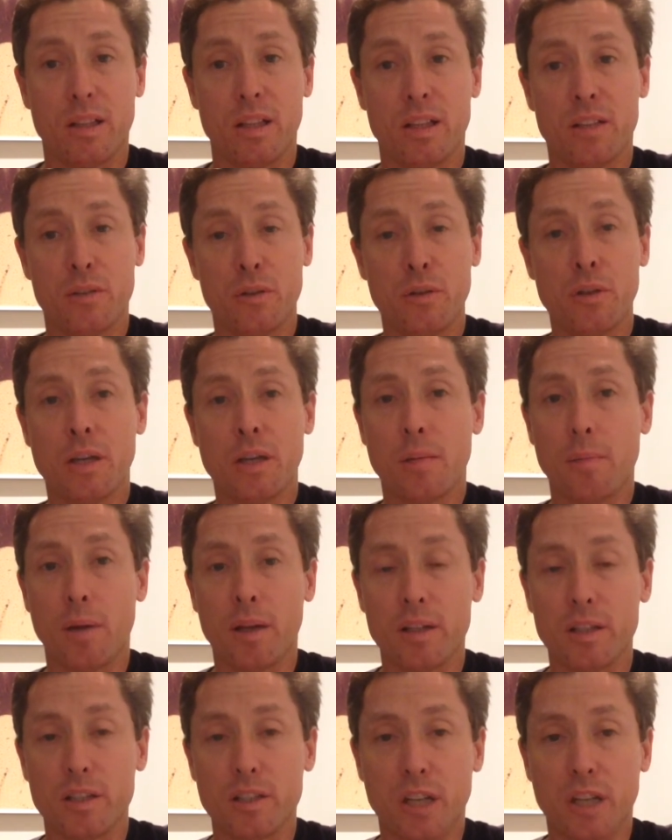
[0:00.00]
do come
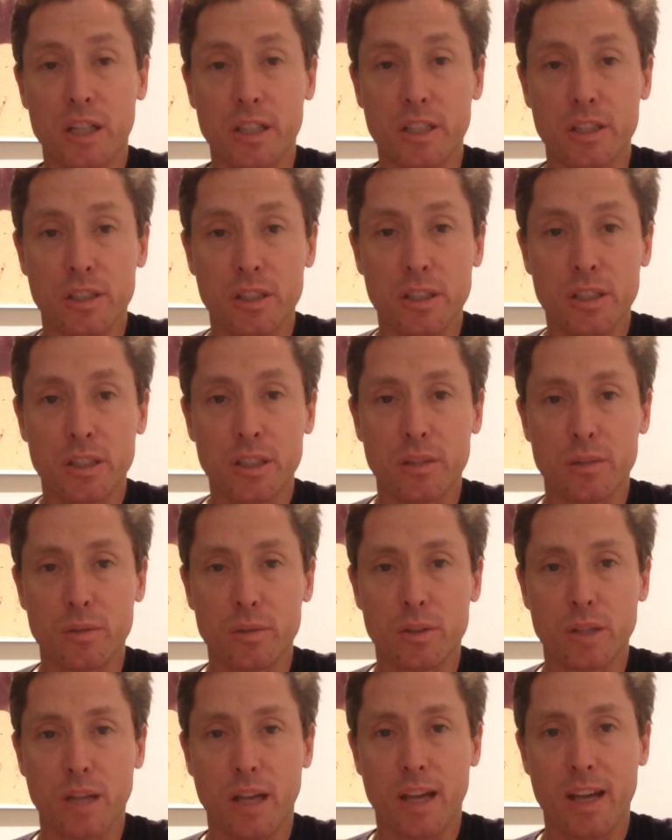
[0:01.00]
under junky
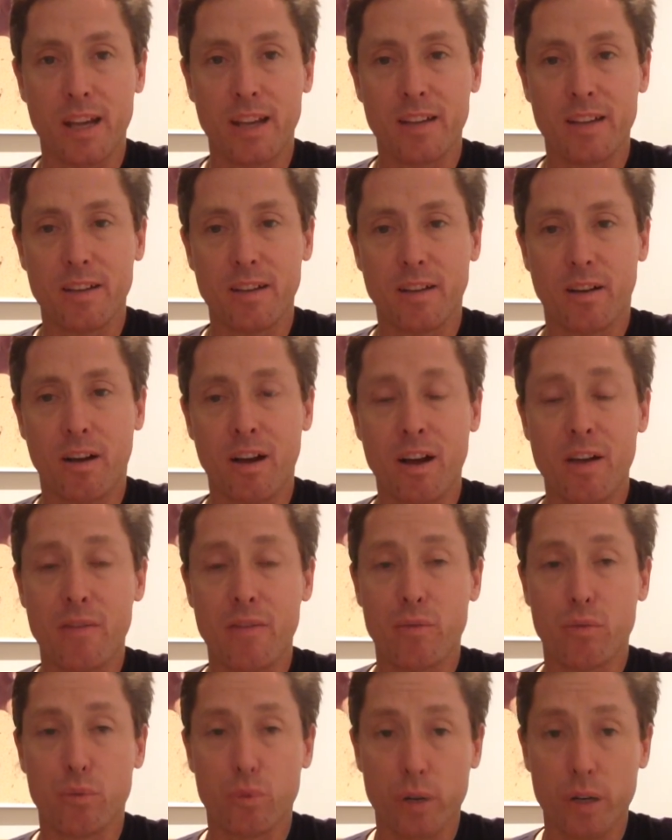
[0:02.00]
signals, and I
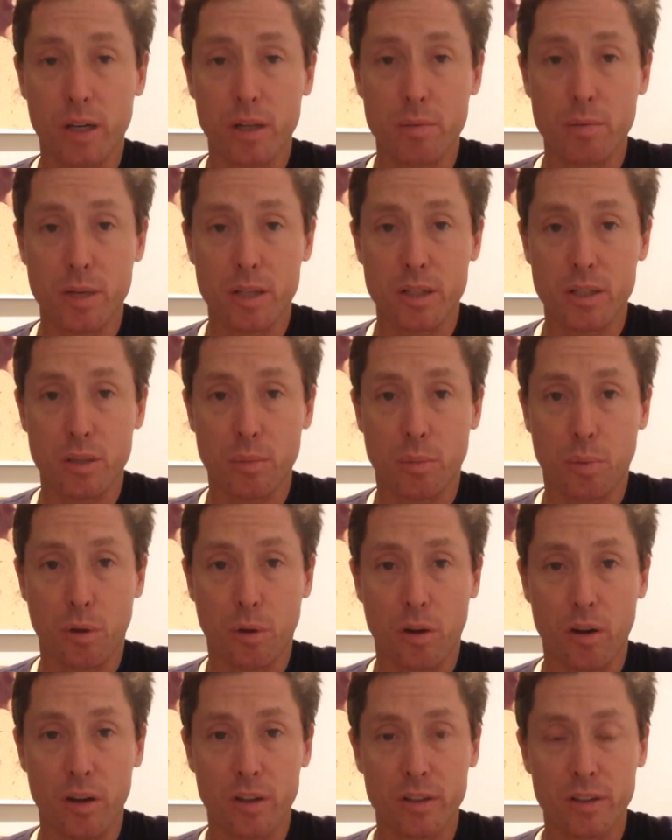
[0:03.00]
have really been
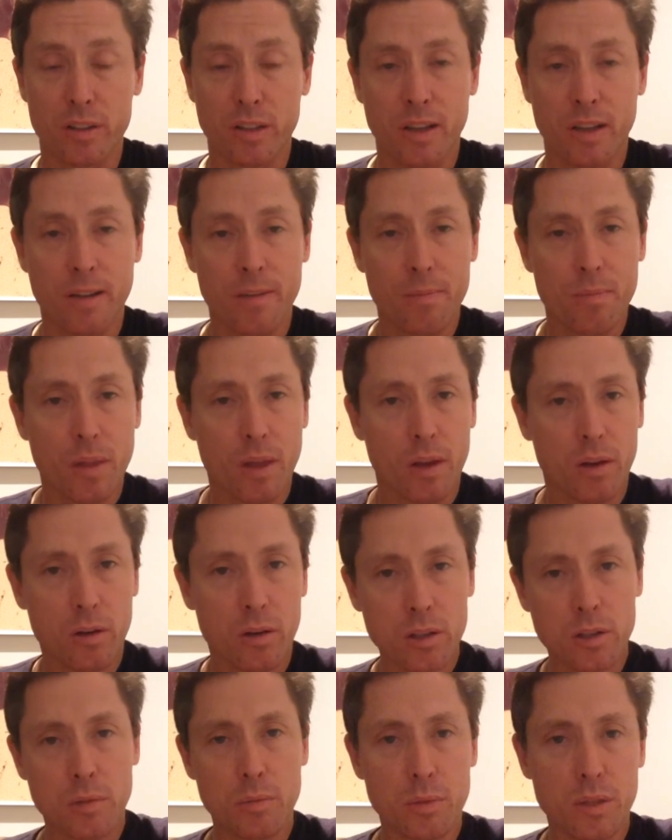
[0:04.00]
surprised.
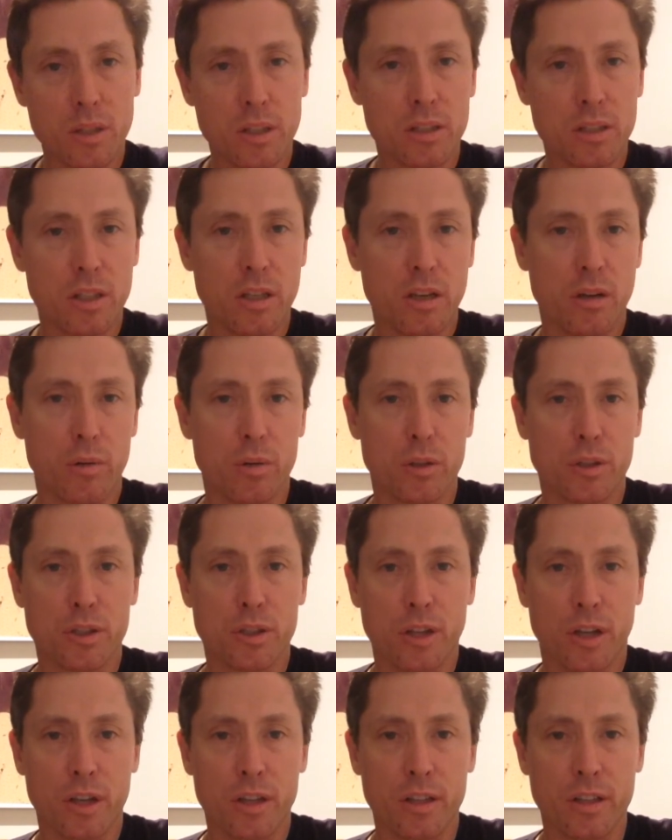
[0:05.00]
Got some things here I want to
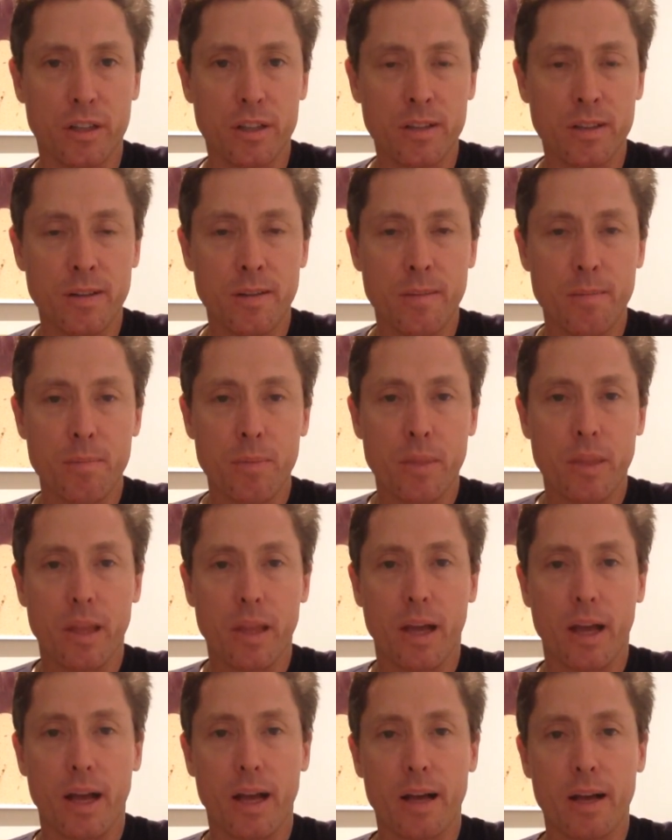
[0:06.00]
show you,
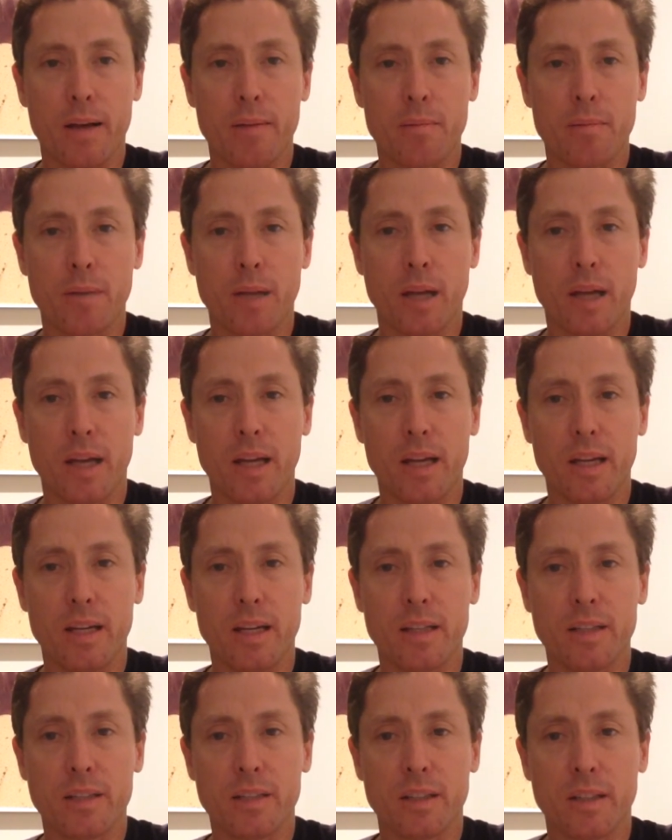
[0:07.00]

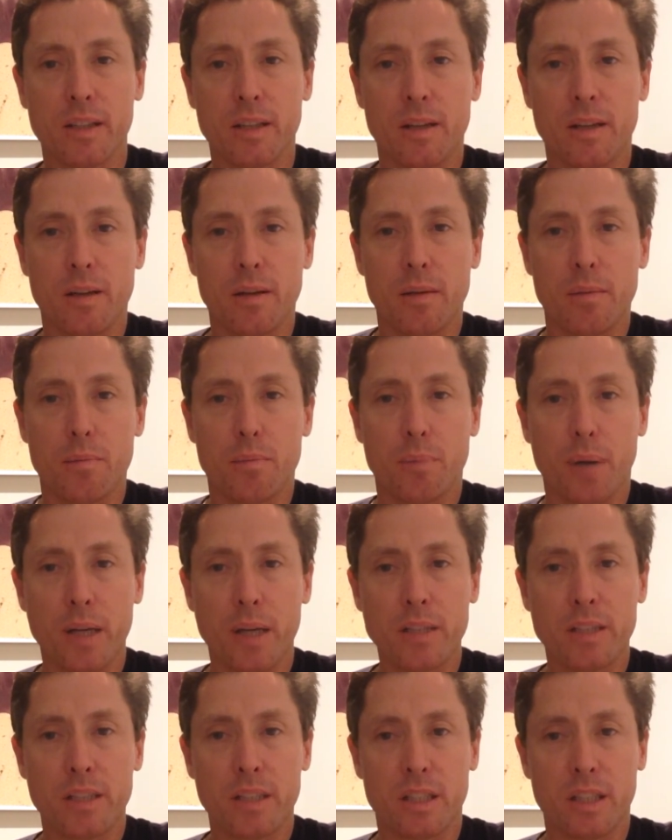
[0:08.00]
and
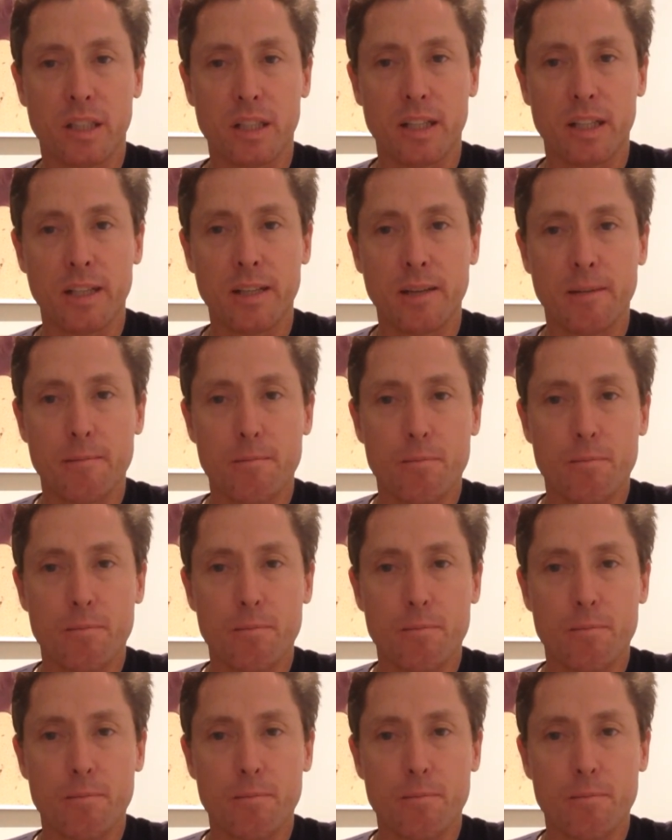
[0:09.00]
basically